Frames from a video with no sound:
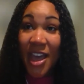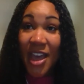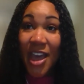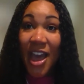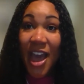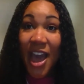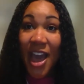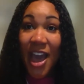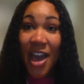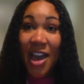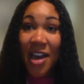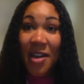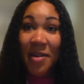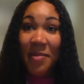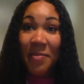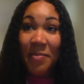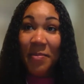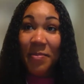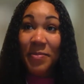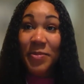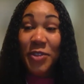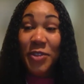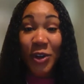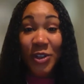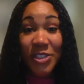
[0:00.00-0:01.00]

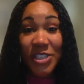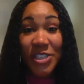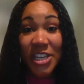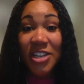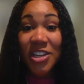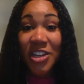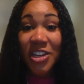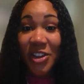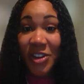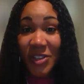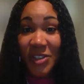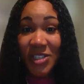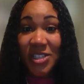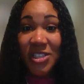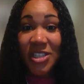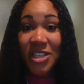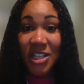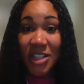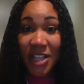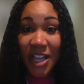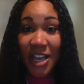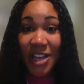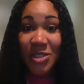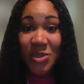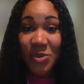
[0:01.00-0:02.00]
13 years in the
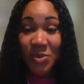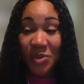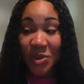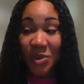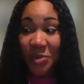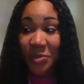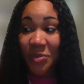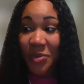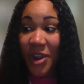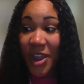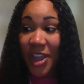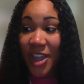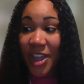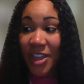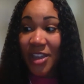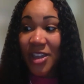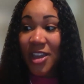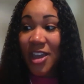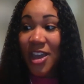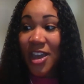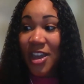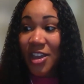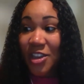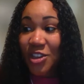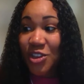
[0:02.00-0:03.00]
classroom, right?
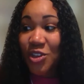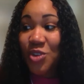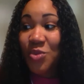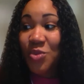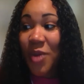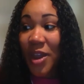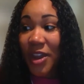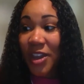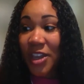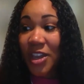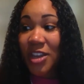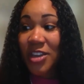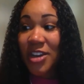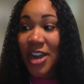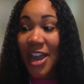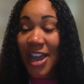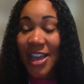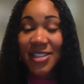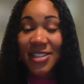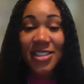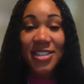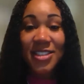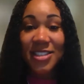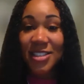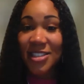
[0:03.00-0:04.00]
You
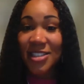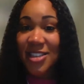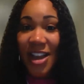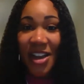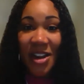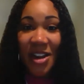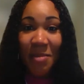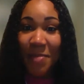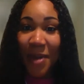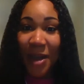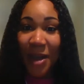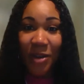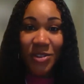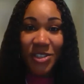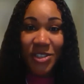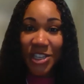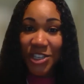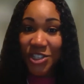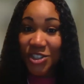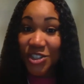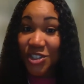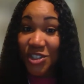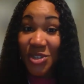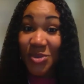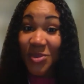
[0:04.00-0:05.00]
recognize it's not about
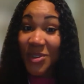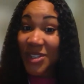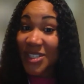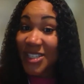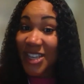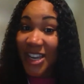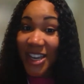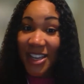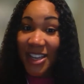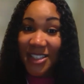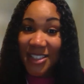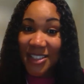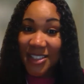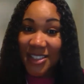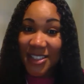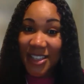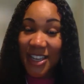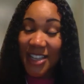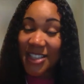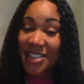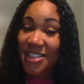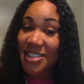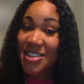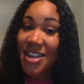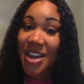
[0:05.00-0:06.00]
teaching to a test.
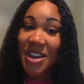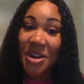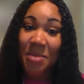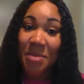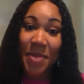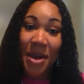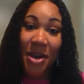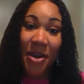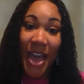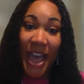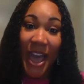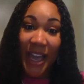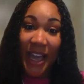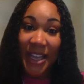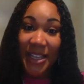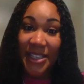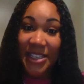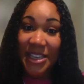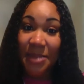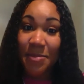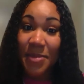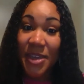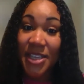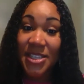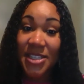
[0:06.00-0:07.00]
It's not about
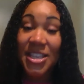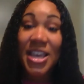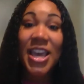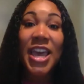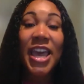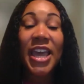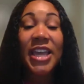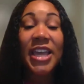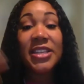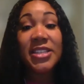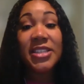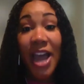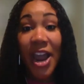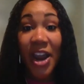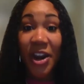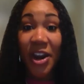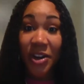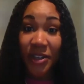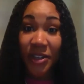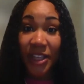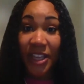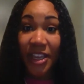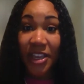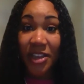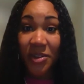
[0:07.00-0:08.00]
academics
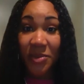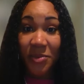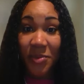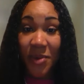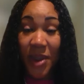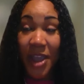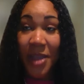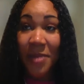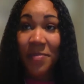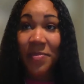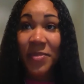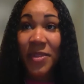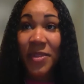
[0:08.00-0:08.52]
entirely, right?